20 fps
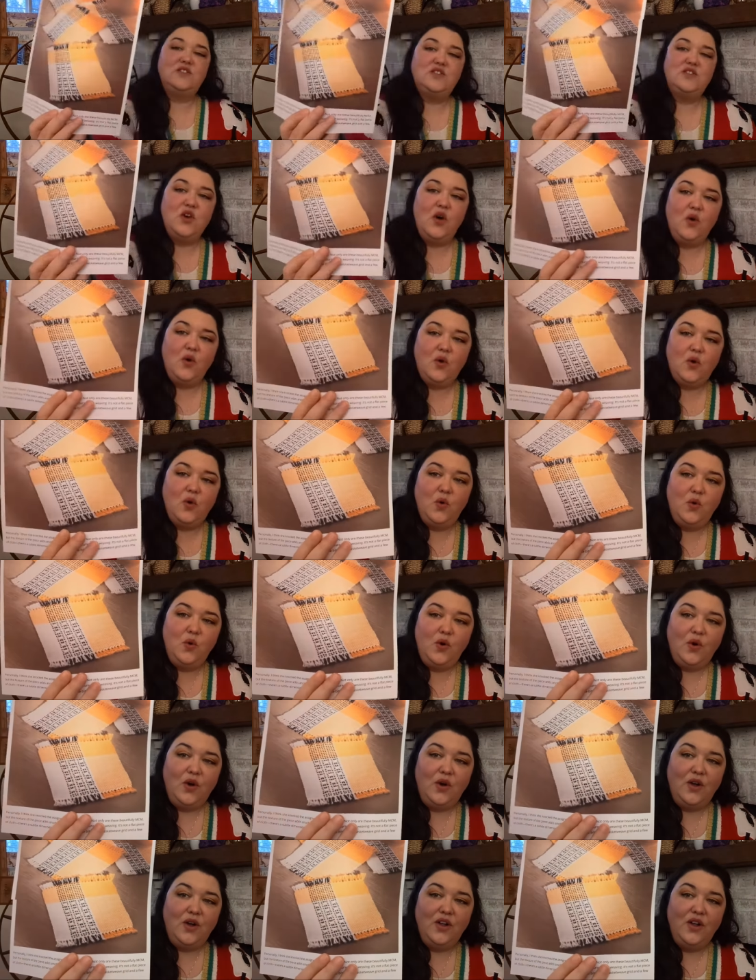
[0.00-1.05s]
so
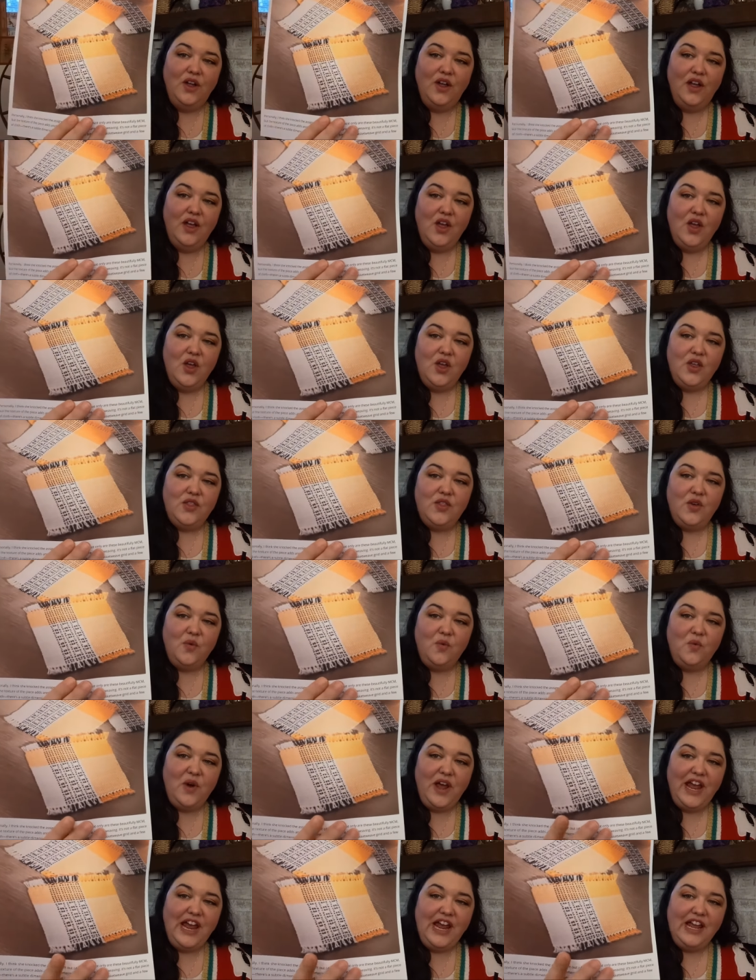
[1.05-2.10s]
cool. The
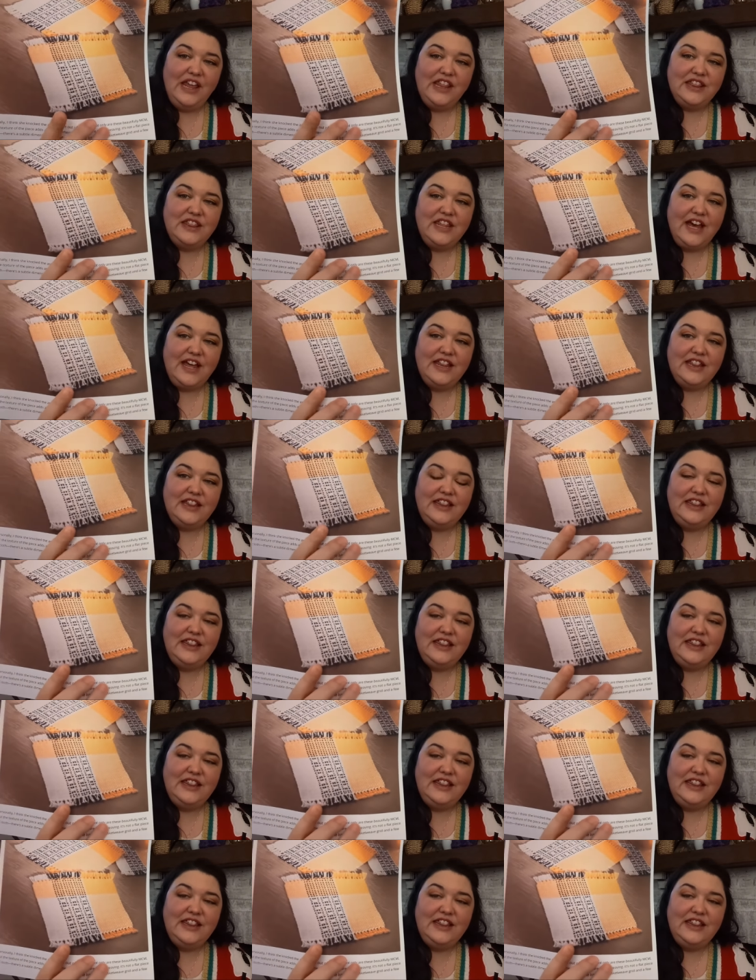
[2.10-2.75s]
way that